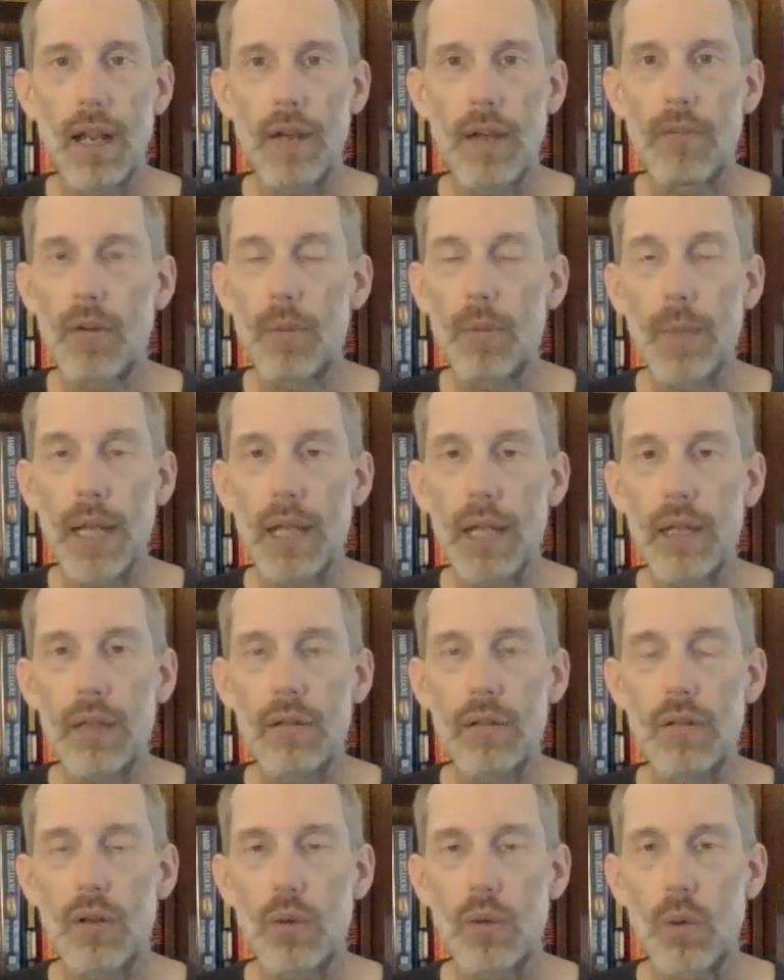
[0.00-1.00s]

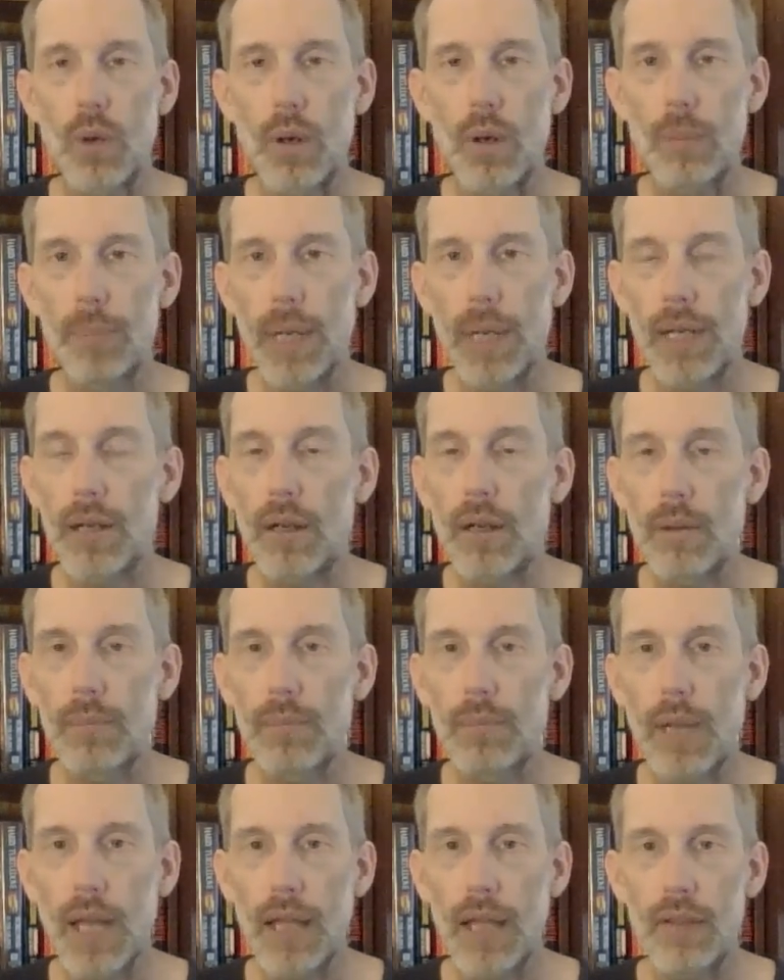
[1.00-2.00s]
Everman or
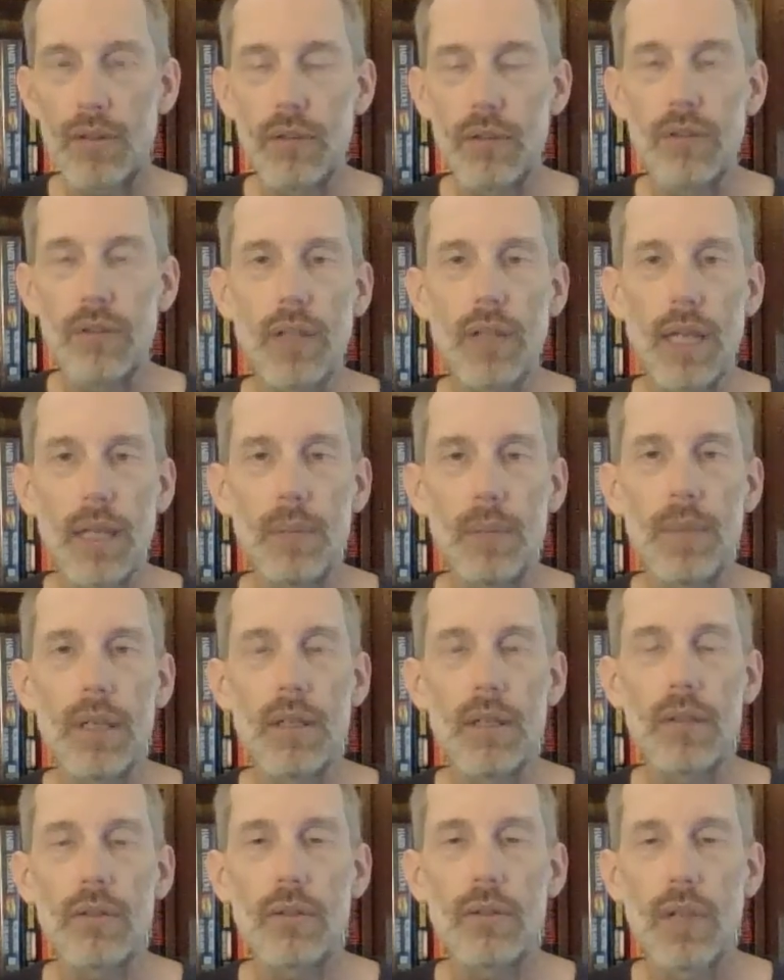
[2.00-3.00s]
Berem, as name
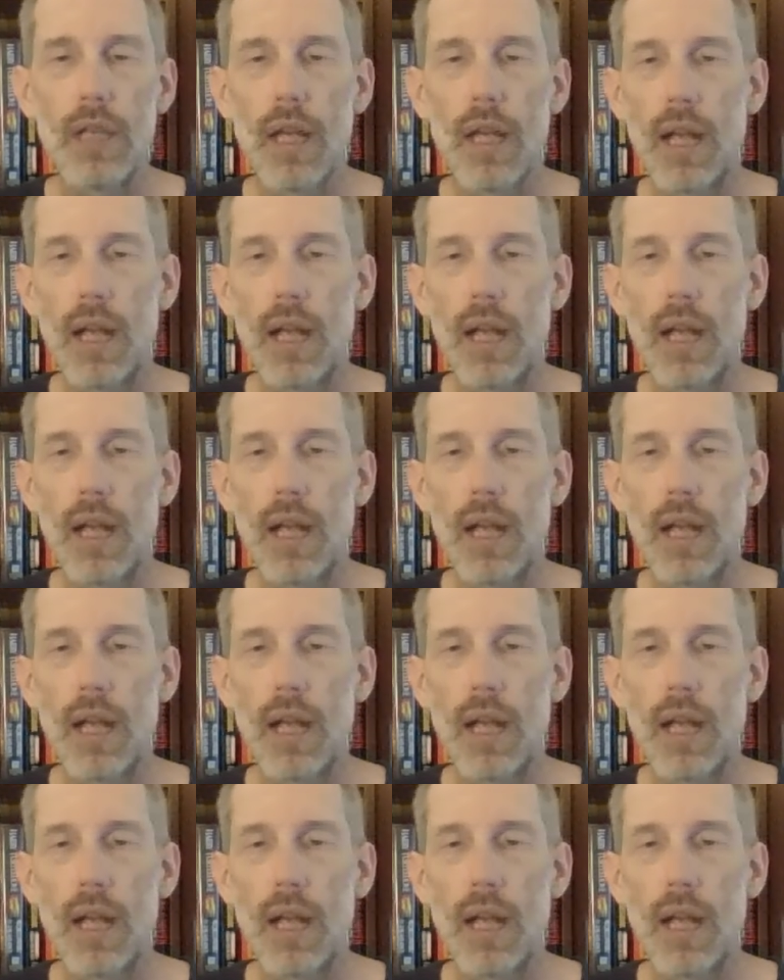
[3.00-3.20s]
is.